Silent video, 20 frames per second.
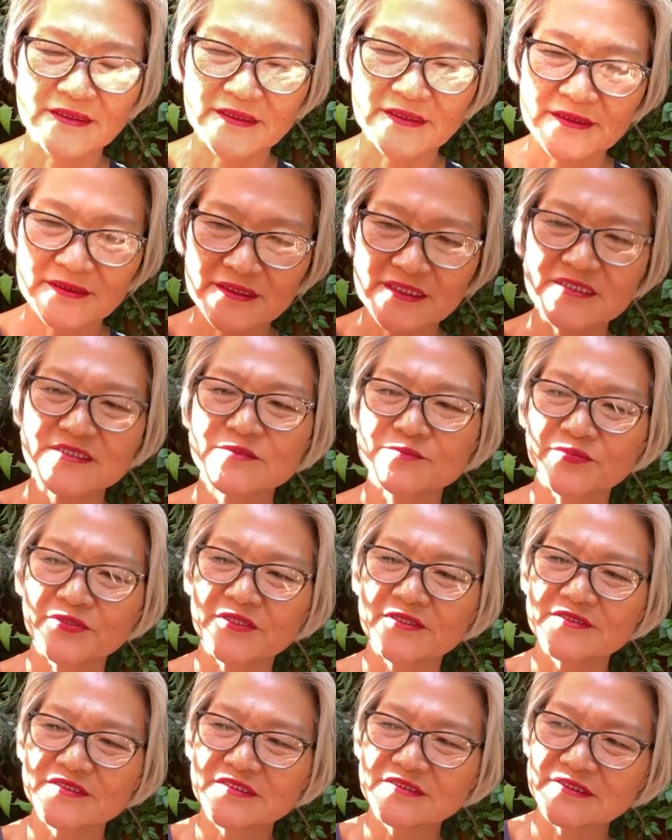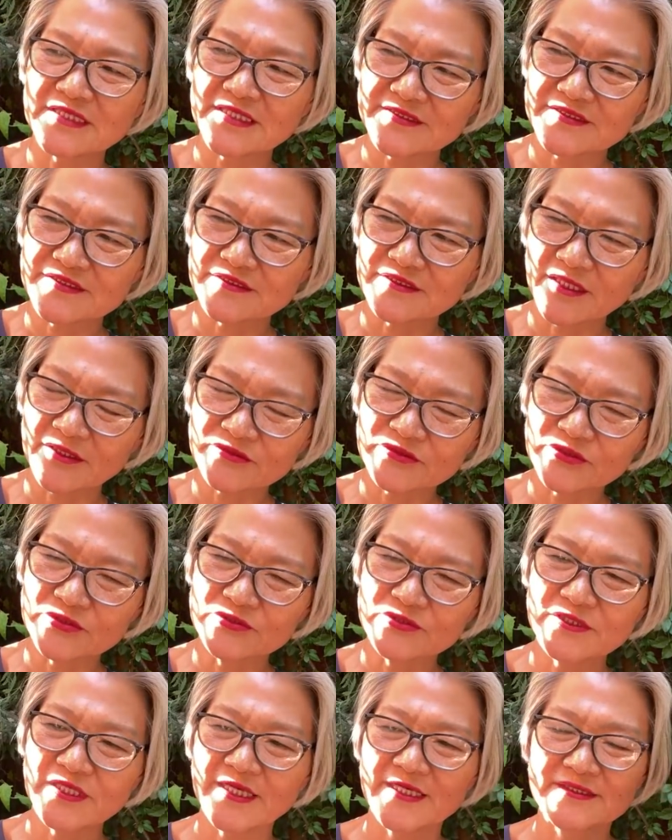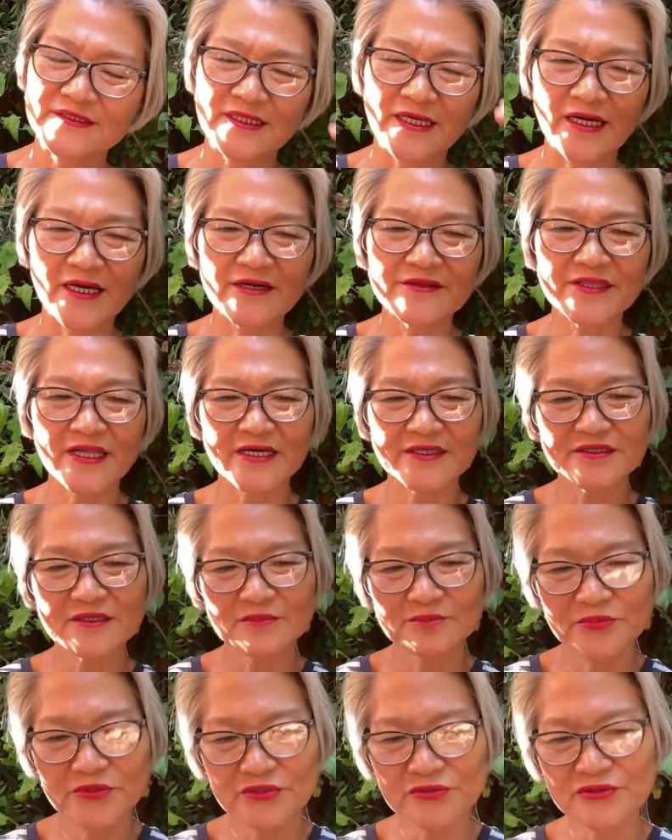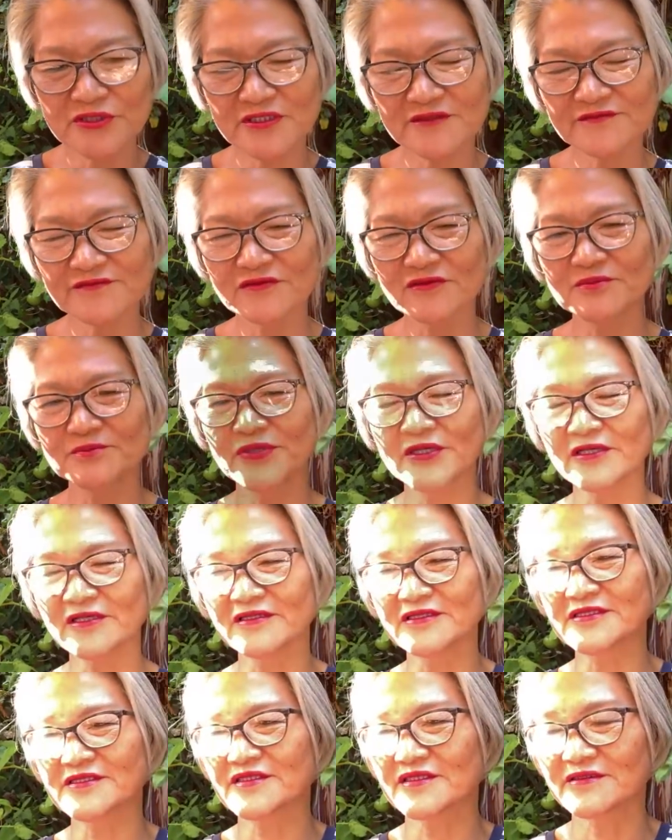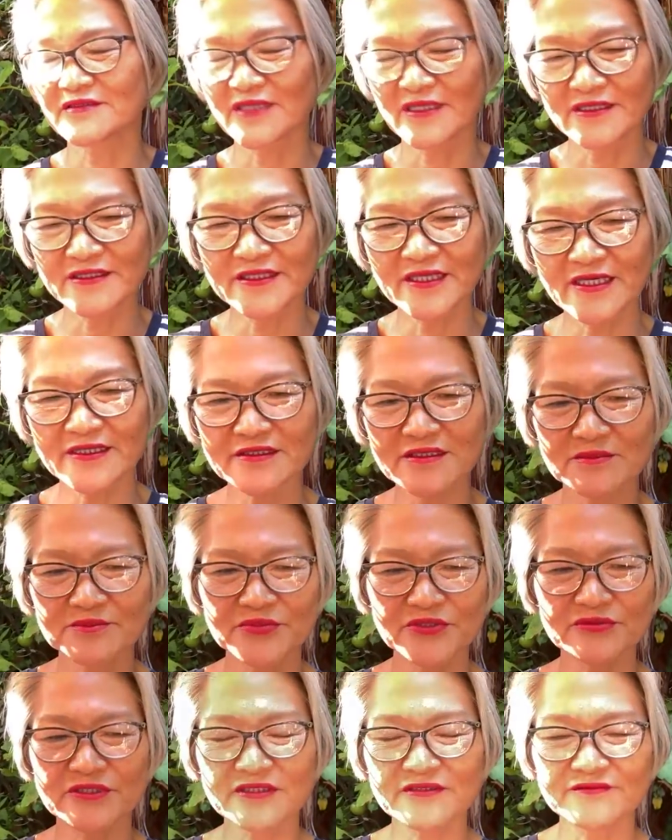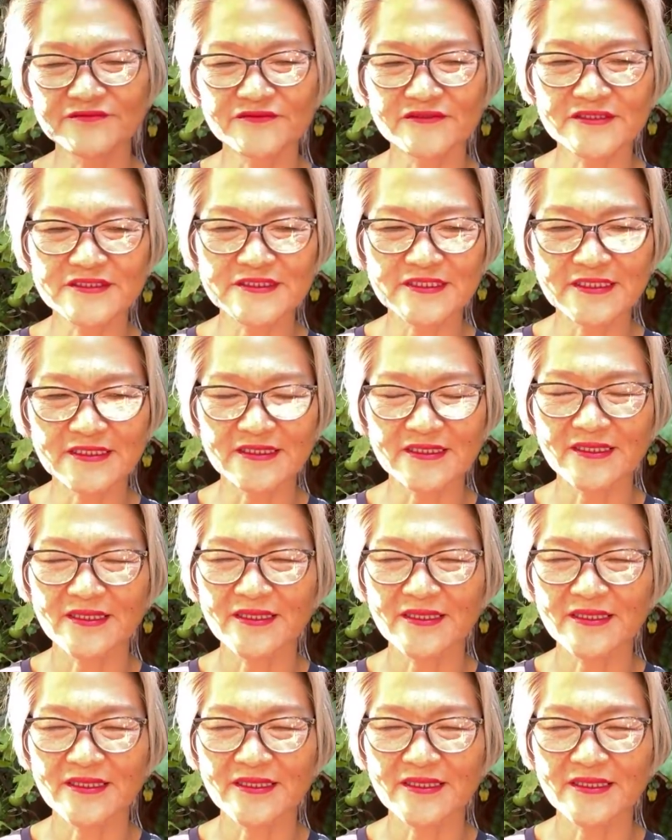This person does not look at another beautiful person, another beautiful thing.